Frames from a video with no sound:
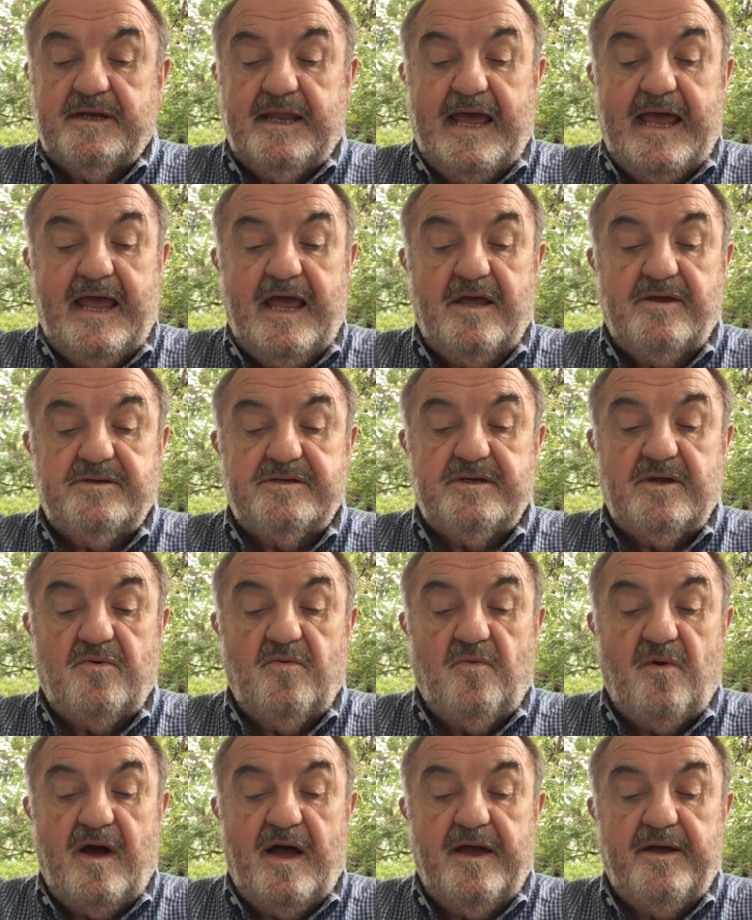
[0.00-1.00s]
lands,
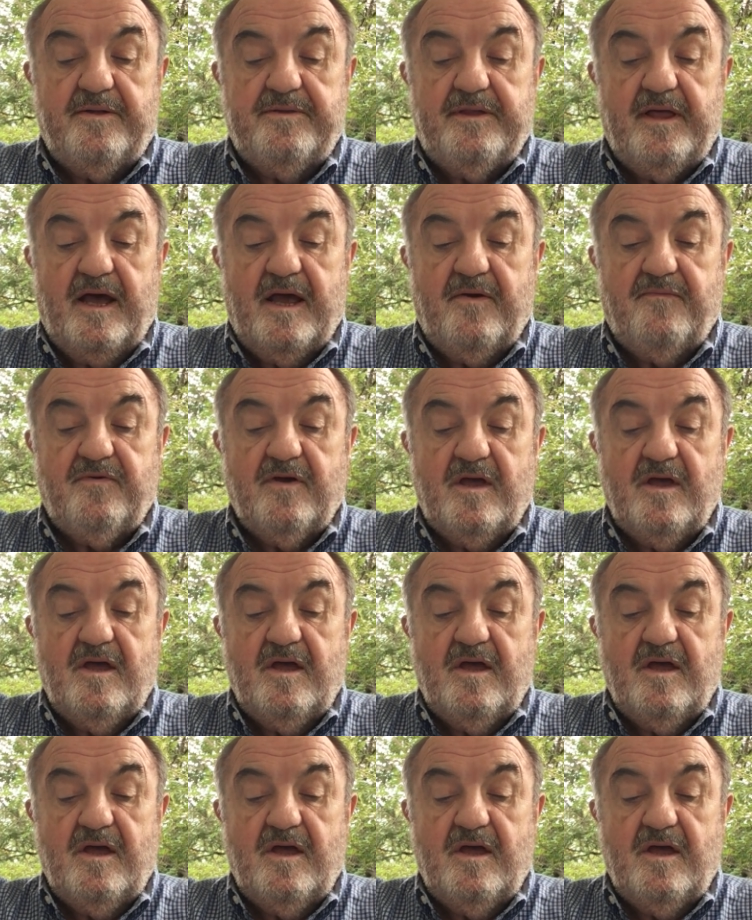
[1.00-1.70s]
and wildlife